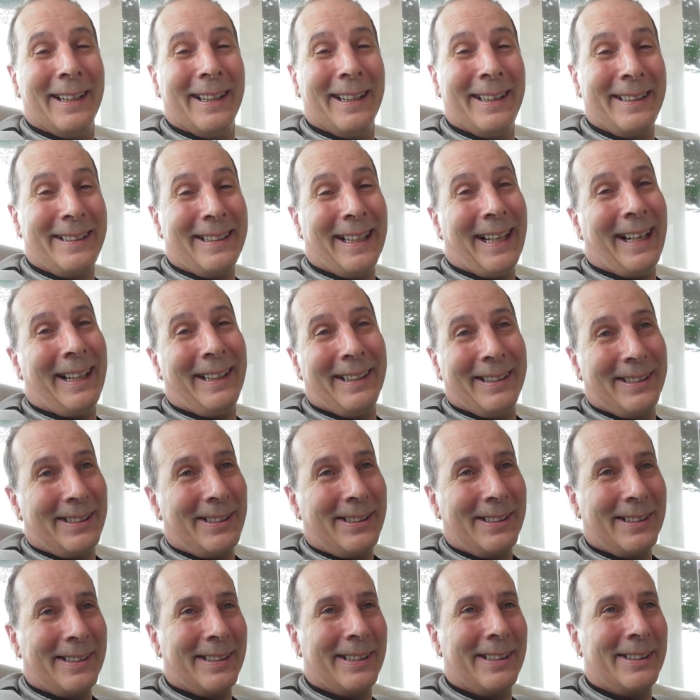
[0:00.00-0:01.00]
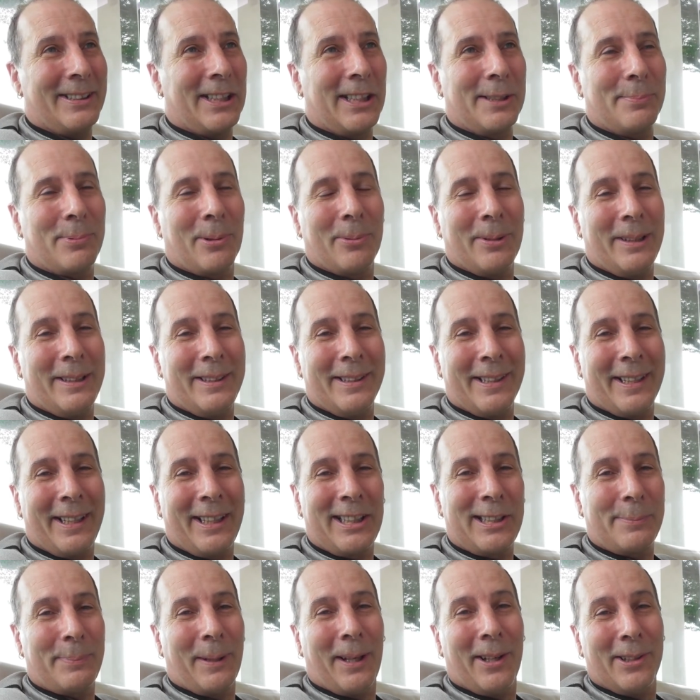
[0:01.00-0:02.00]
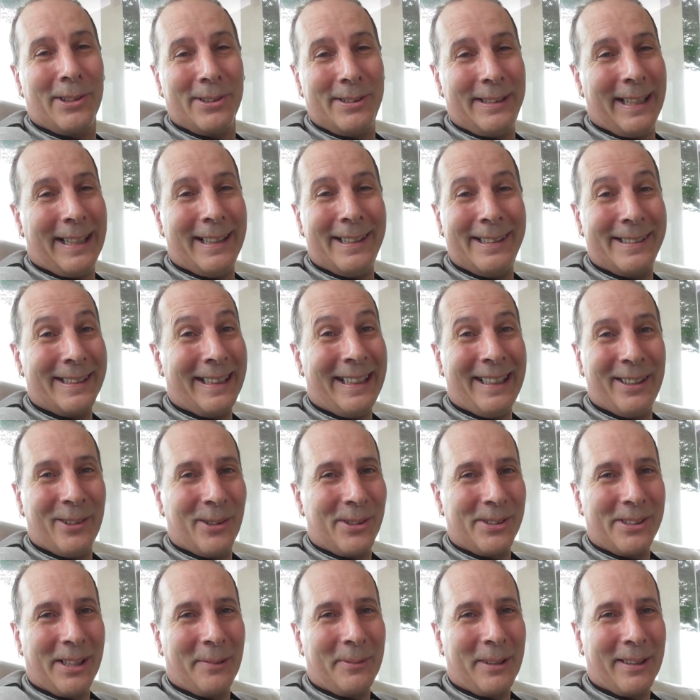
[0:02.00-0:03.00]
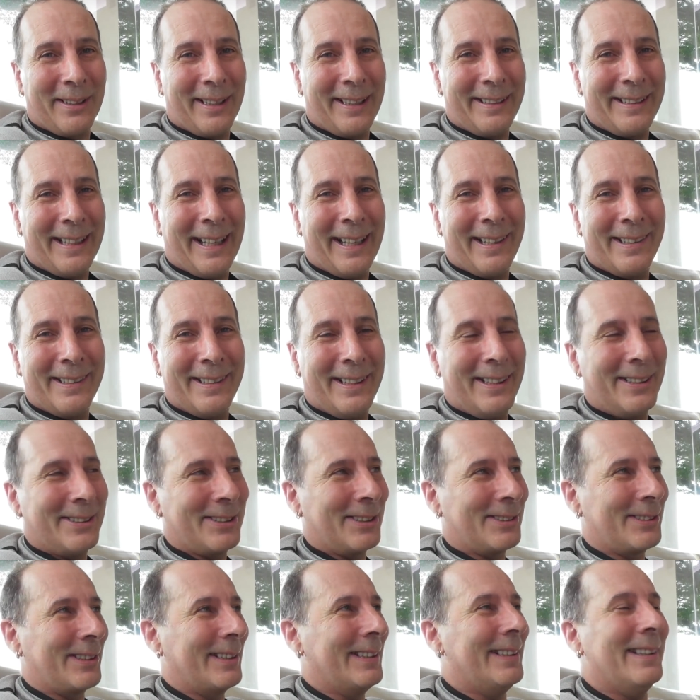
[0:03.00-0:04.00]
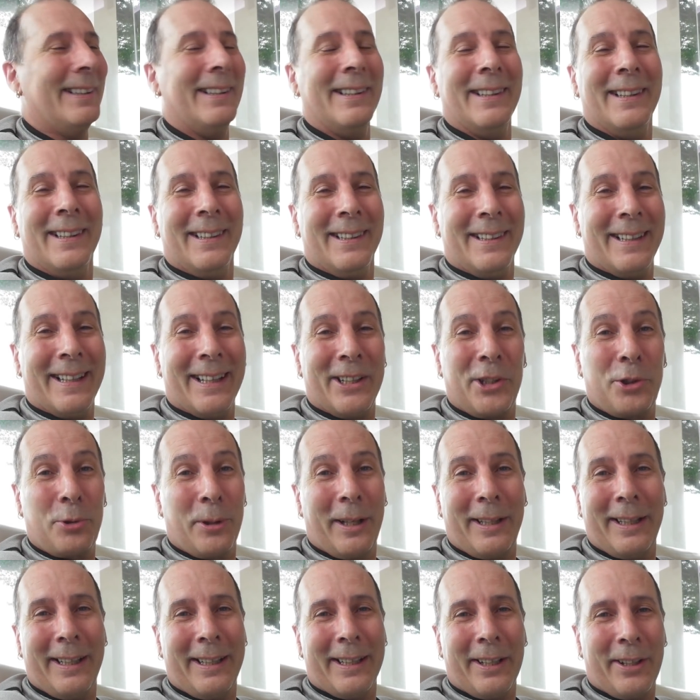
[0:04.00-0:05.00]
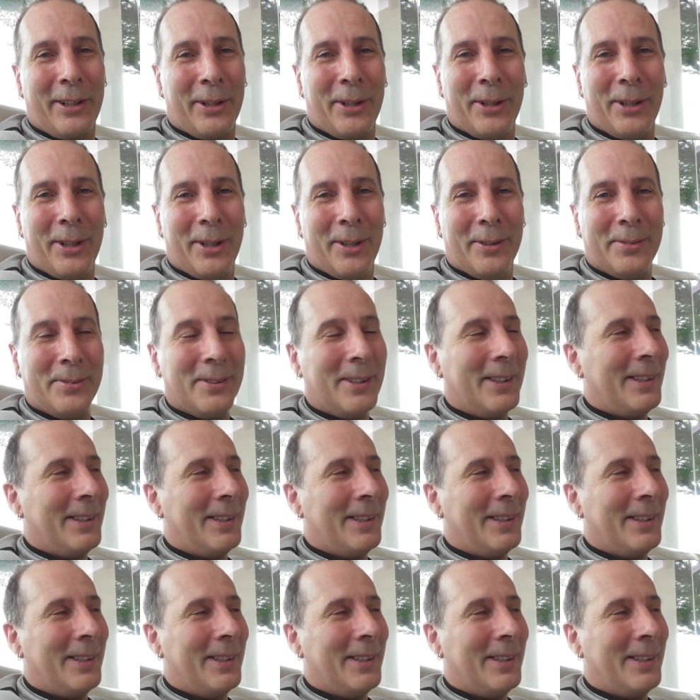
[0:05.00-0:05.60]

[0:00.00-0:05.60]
Again, it's just probably exposed dentine or something like that, and it's just tricking a nerve.